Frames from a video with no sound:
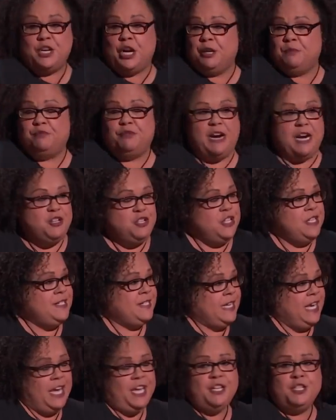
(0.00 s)
our precious
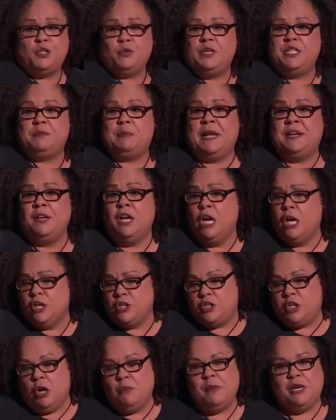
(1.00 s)
kids, we spend
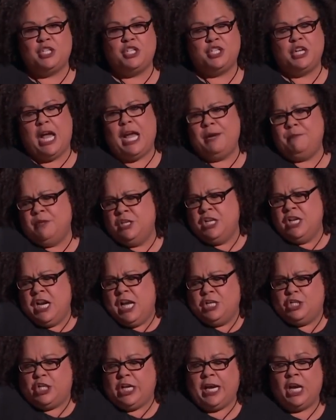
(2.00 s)
so much time
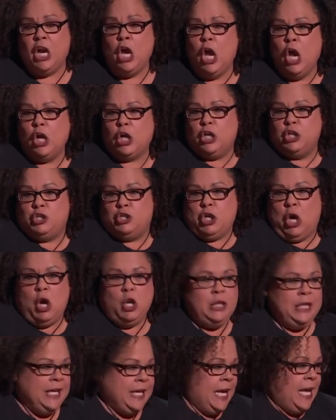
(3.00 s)
nudging,
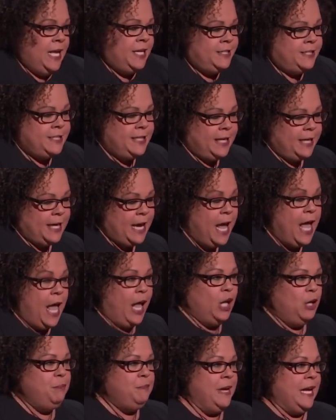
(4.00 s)
cajoling, hinting,
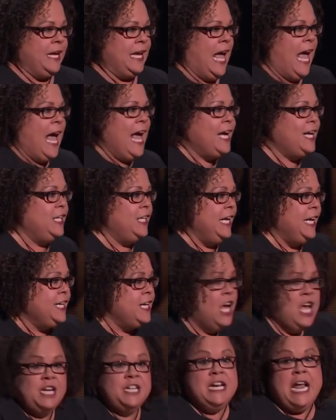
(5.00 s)
helping, haggling,
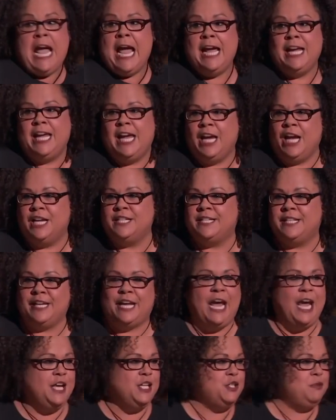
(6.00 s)
nagging, as the
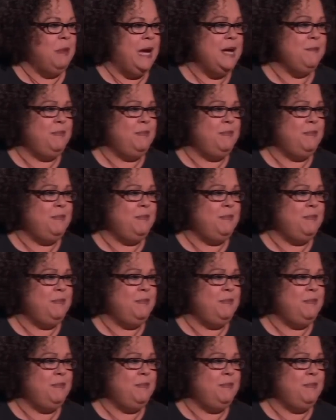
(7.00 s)
case may